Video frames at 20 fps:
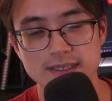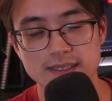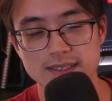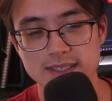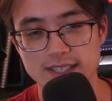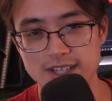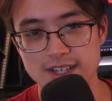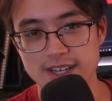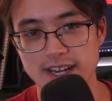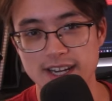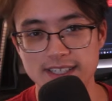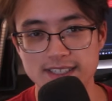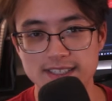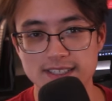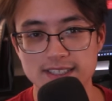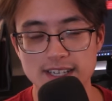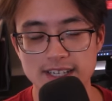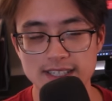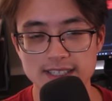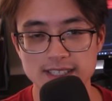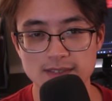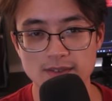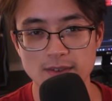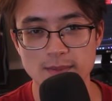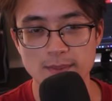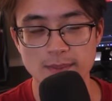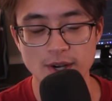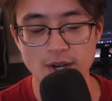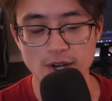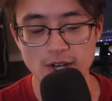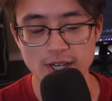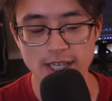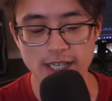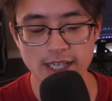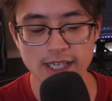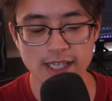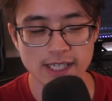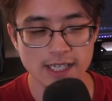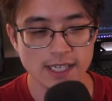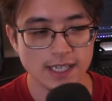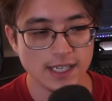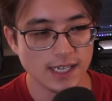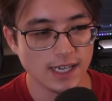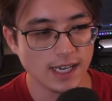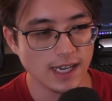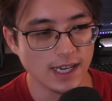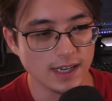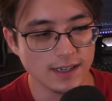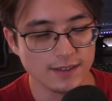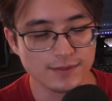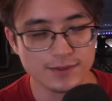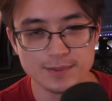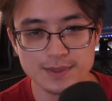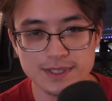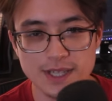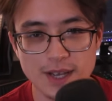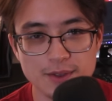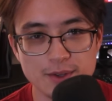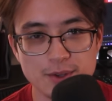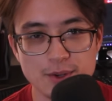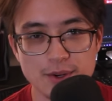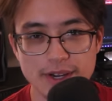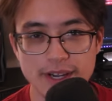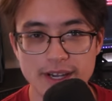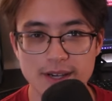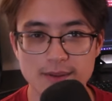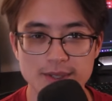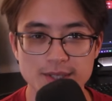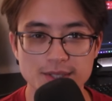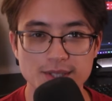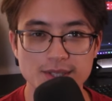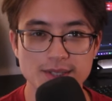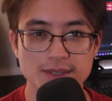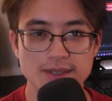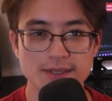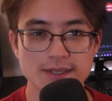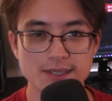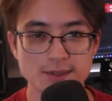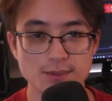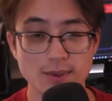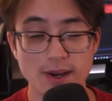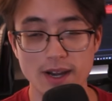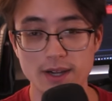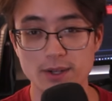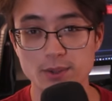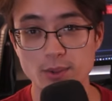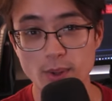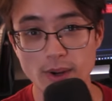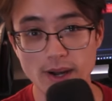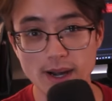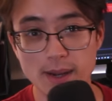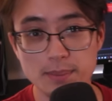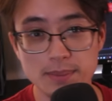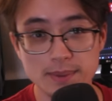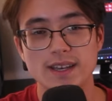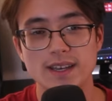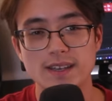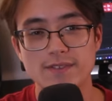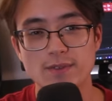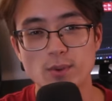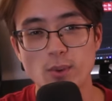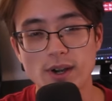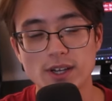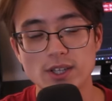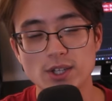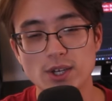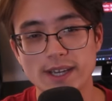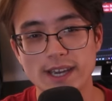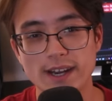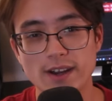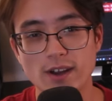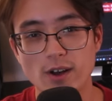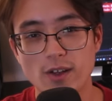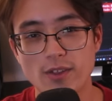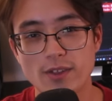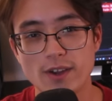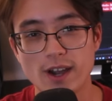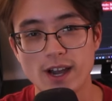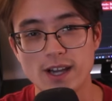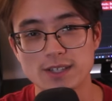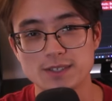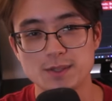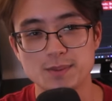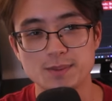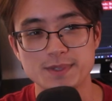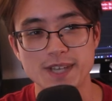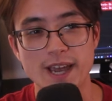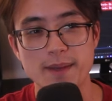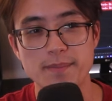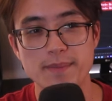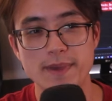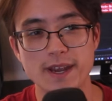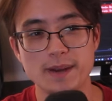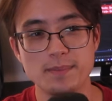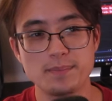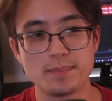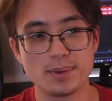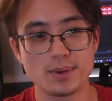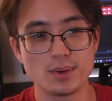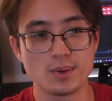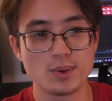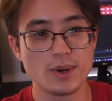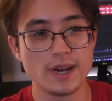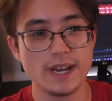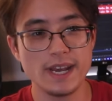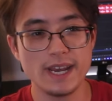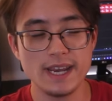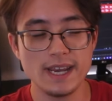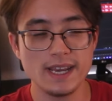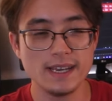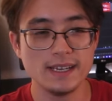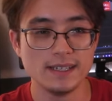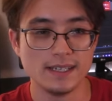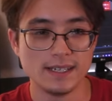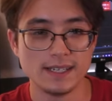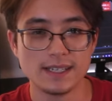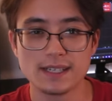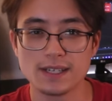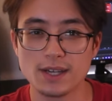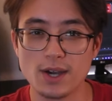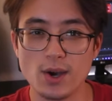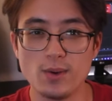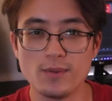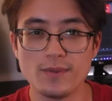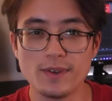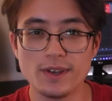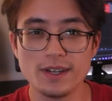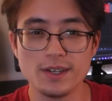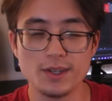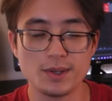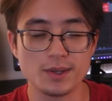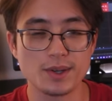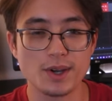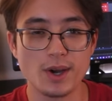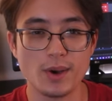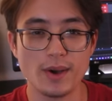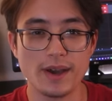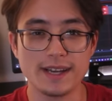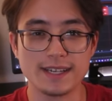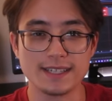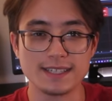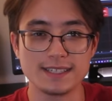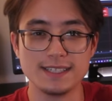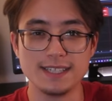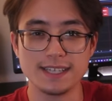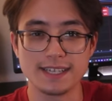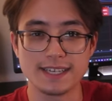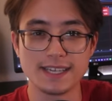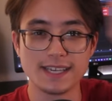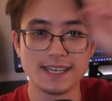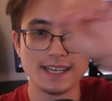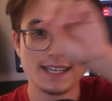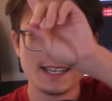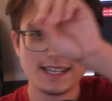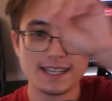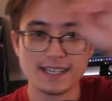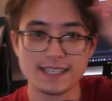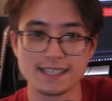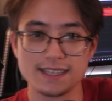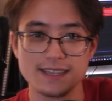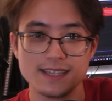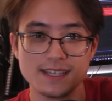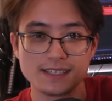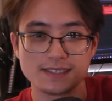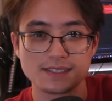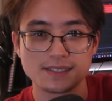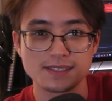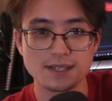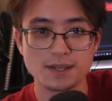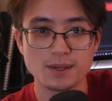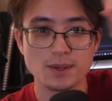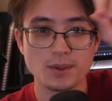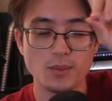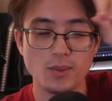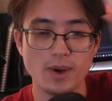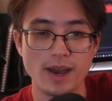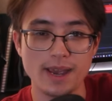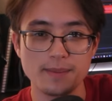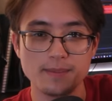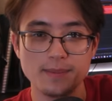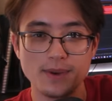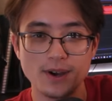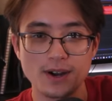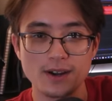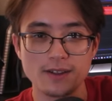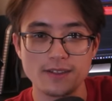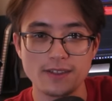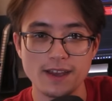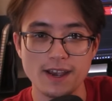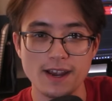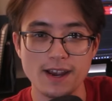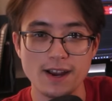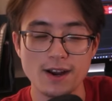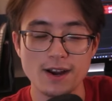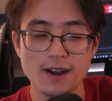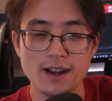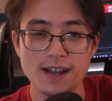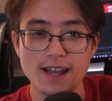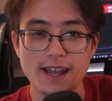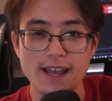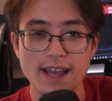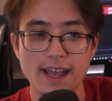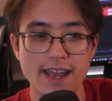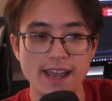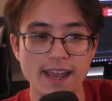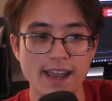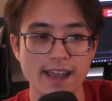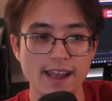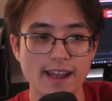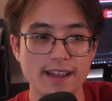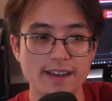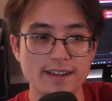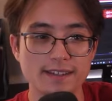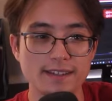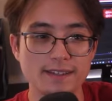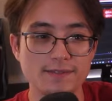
to the United States of America from South Korea, which is where I grew up. If you want to look at all the costumes I made pre-COVID, you can go ahead and click this white bar there. And